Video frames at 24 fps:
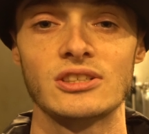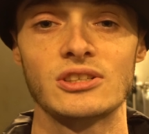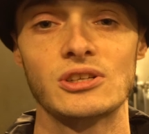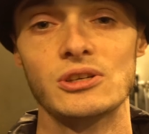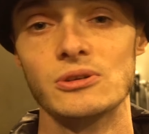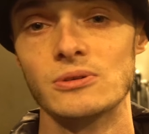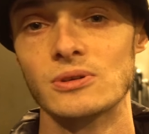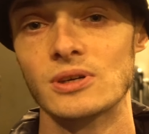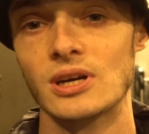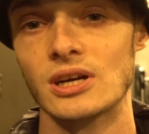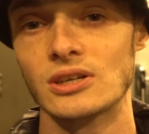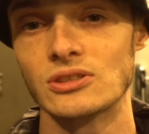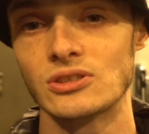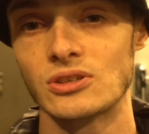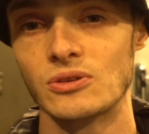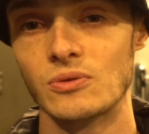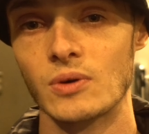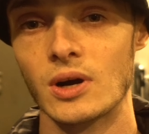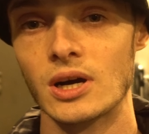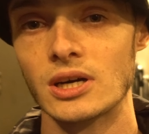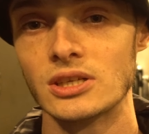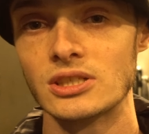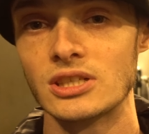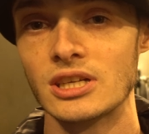/ Cougar House
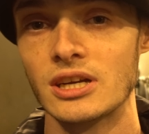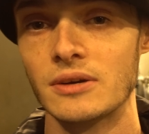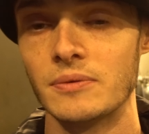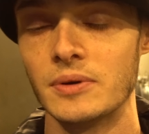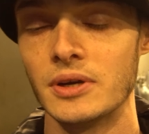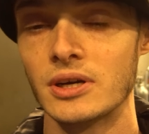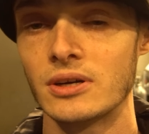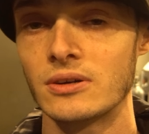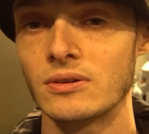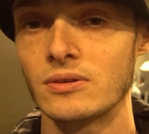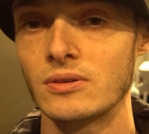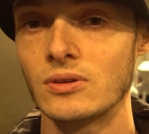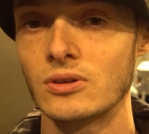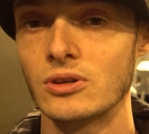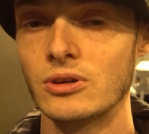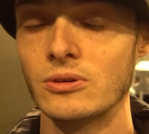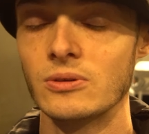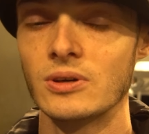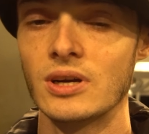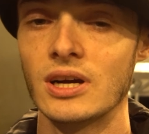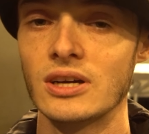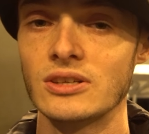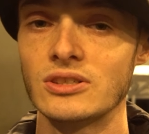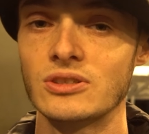Garage, and we are
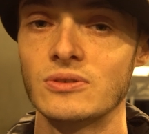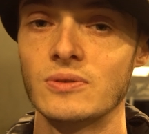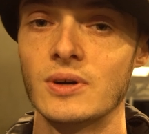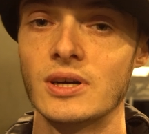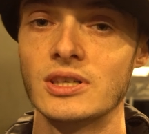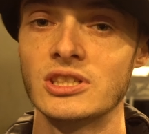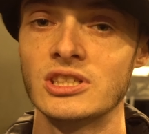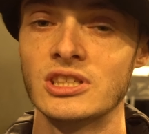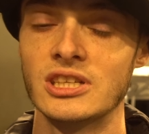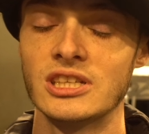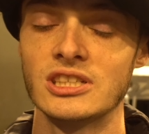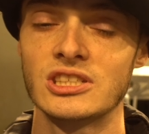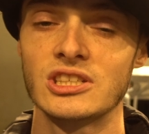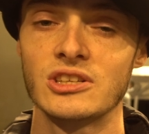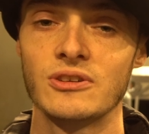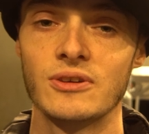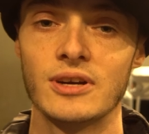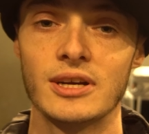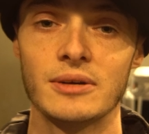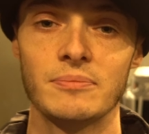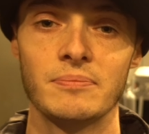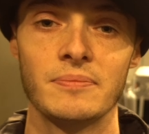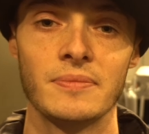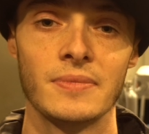Cougar House Garage on
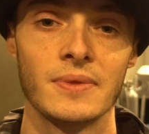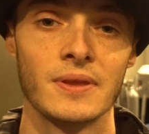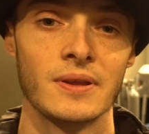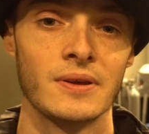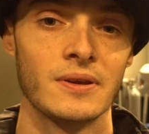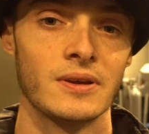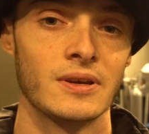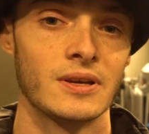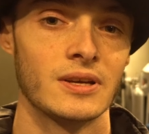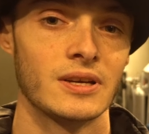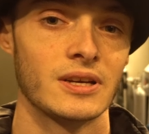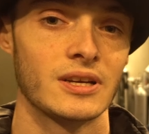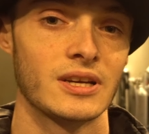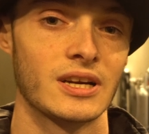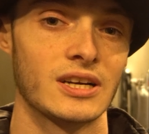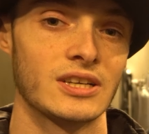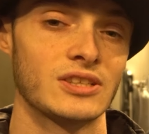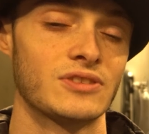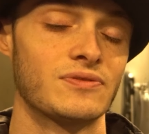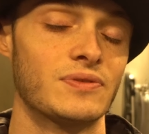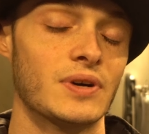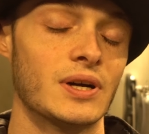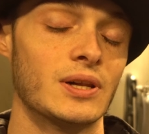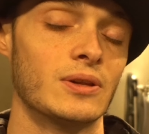Instagram.
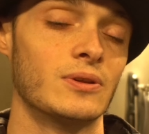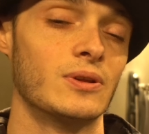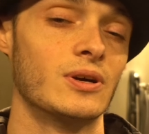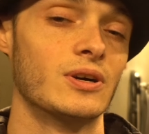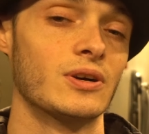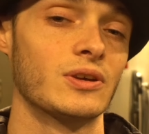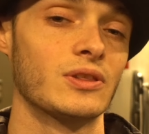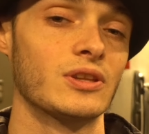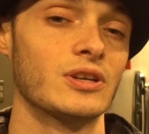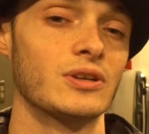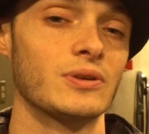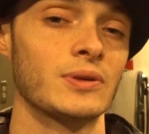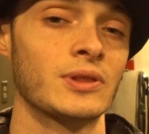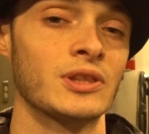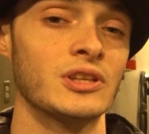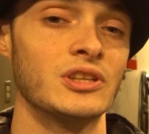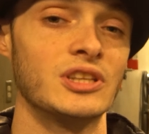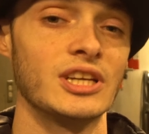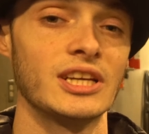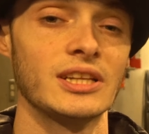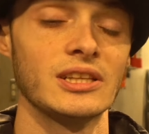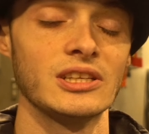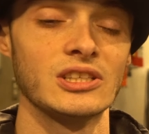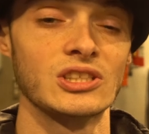Guys, follow along there with the
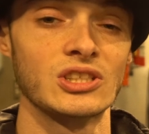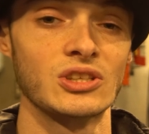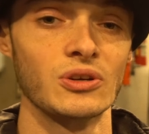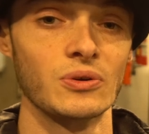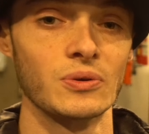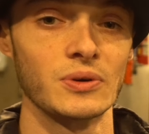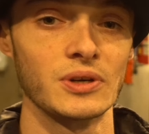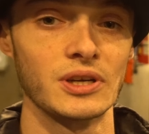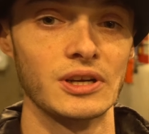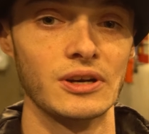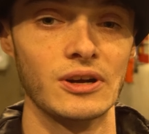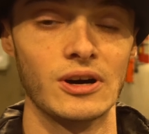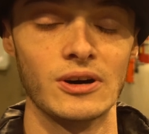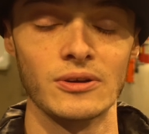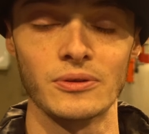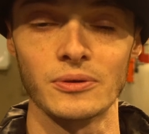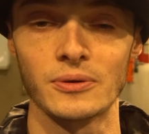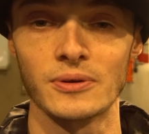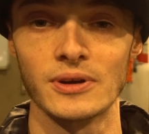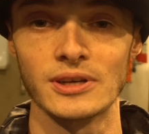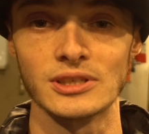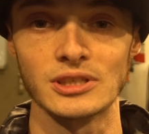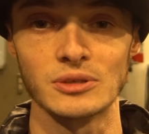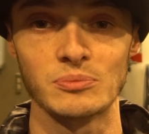daily story and all the
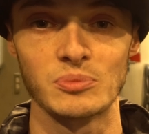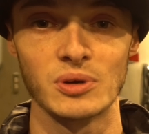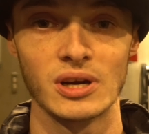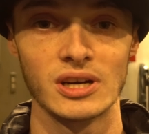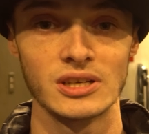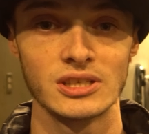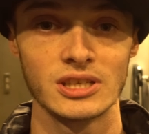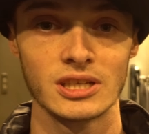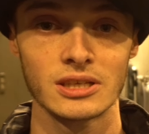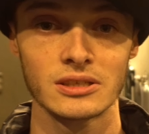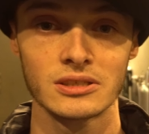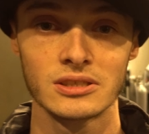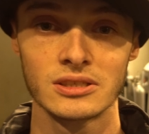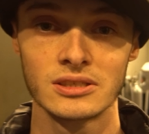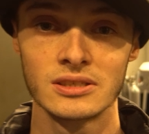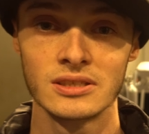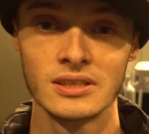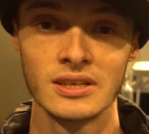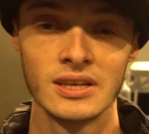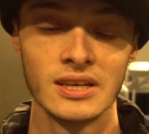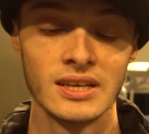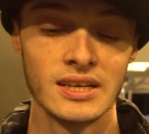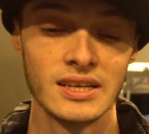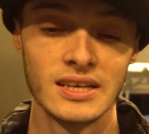crazy projects.
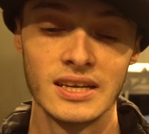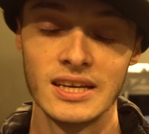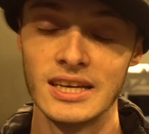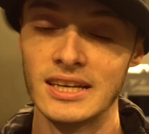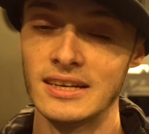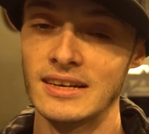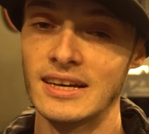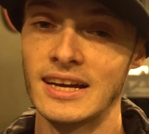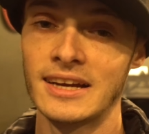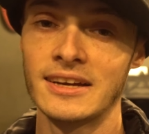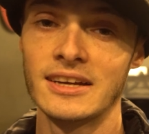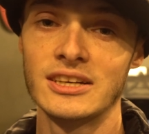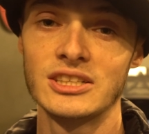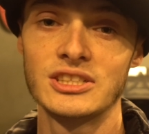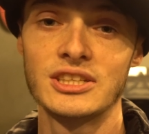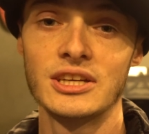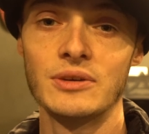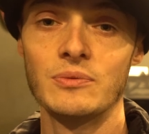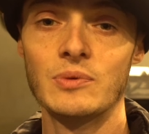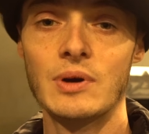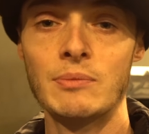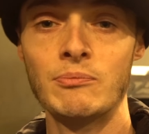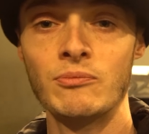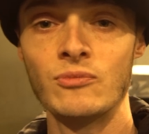And I gotta
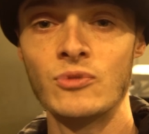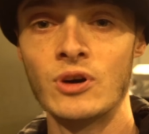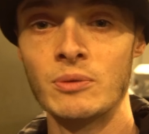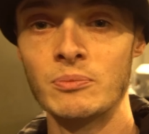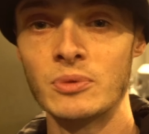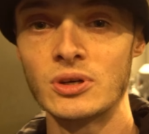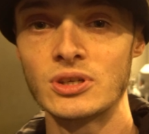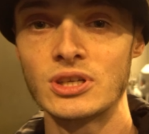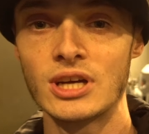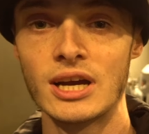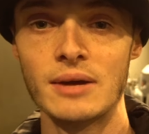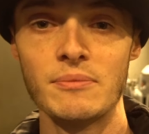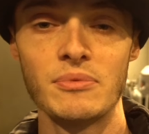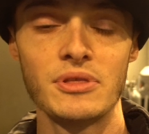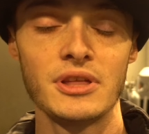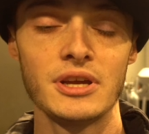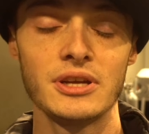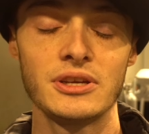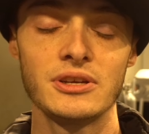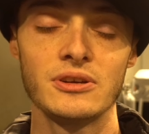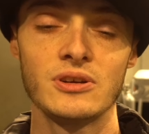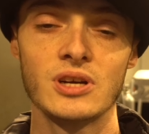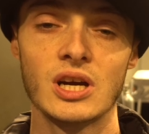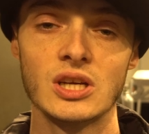say one more time,
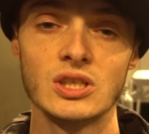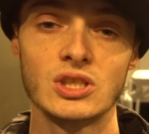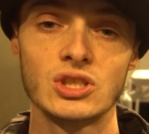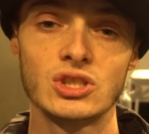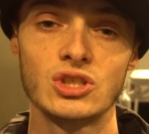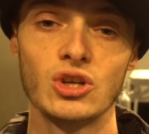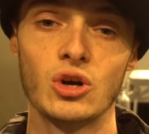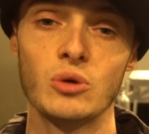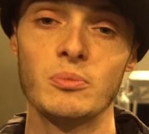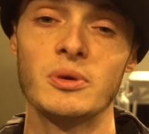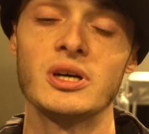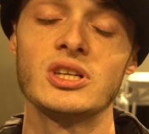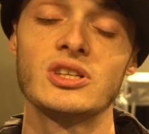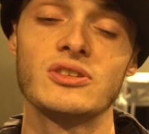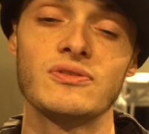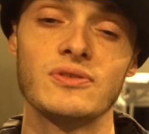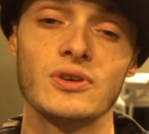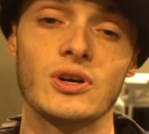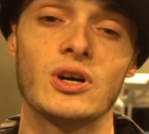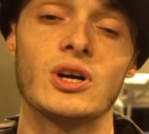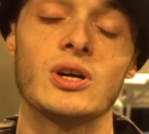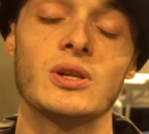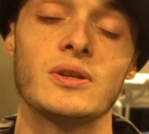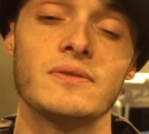thank you guys so much
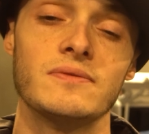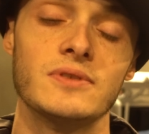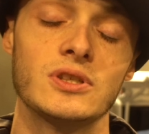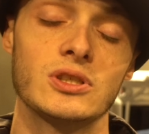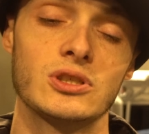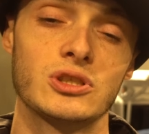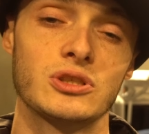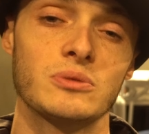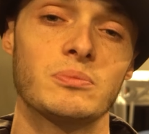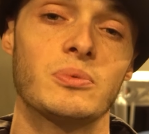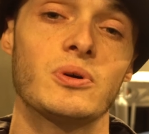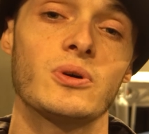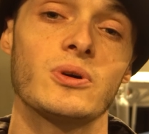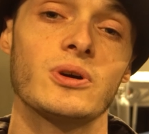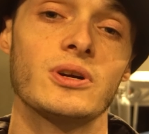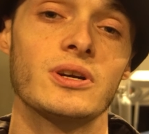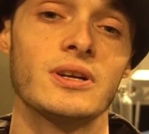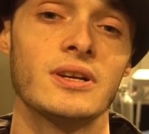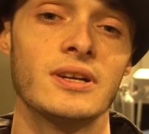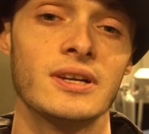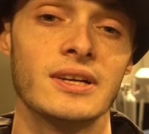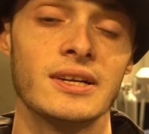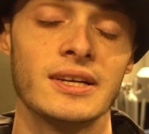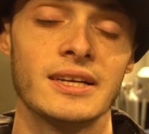for all of your support
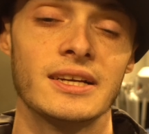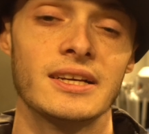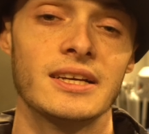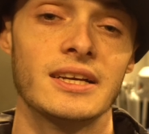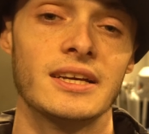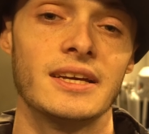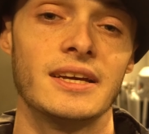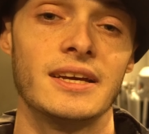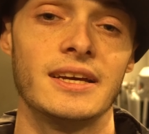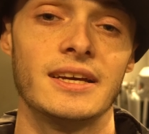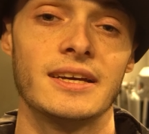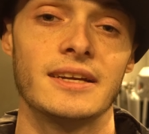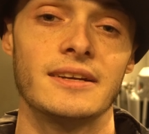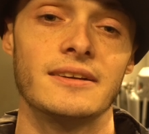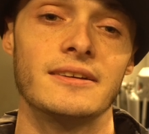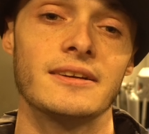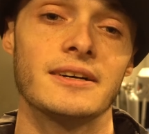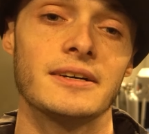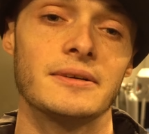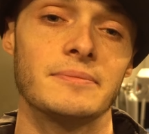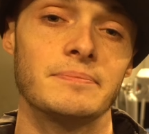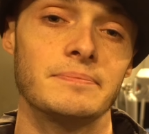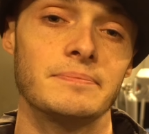and